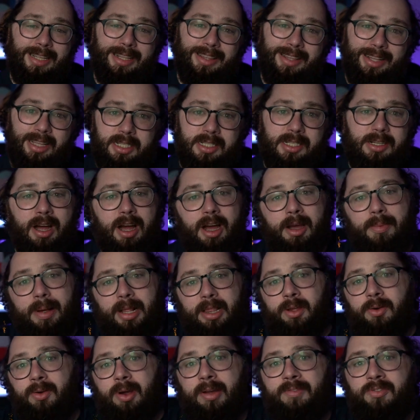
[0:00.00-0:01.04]
let's talk
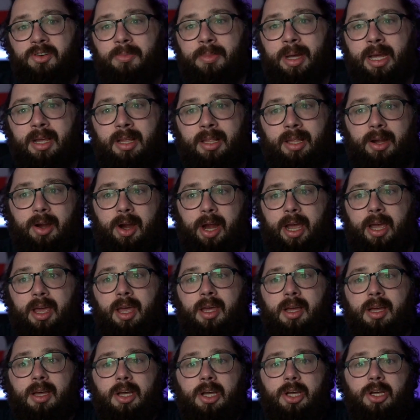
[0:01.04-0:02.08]
about the Grave Domain Cleric.
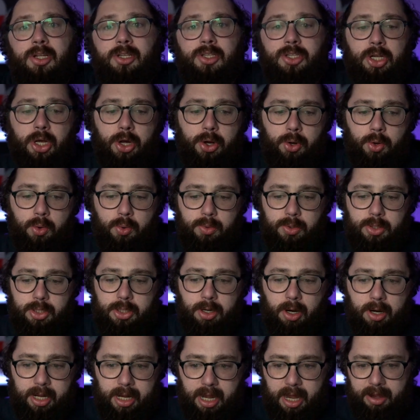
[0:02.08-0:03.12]
So
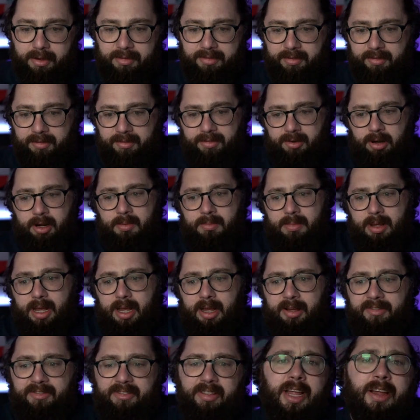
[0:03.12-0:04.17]
starting off from
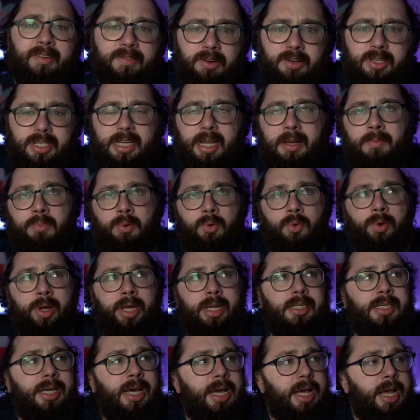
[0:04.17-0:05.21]
a flavor
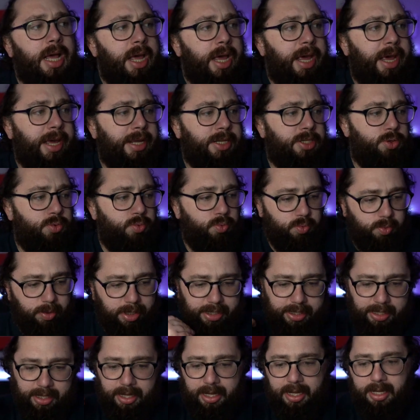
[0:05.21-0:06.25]
standpoint, it's
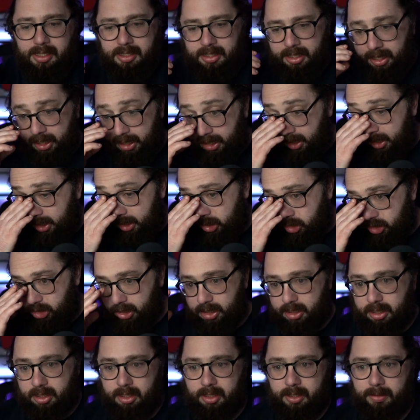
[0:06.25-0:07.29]
really easy
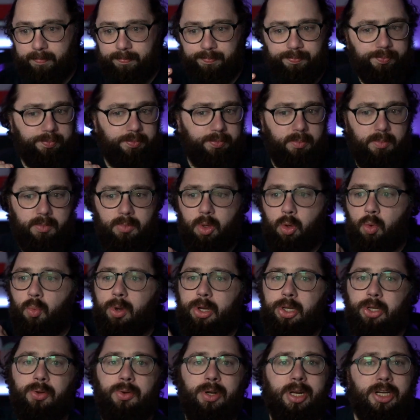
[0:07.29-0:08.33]
just
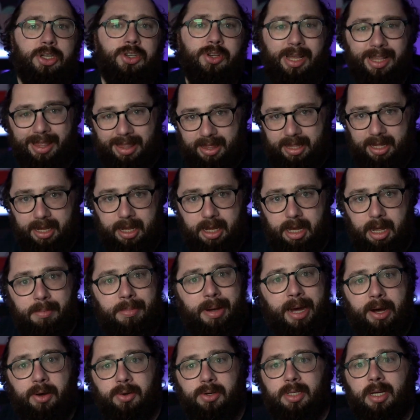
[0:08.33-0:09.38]
when you initially think
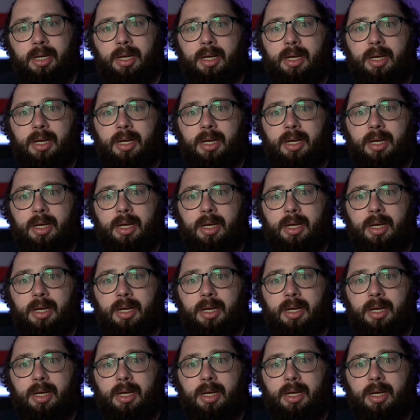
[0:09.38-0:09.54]
about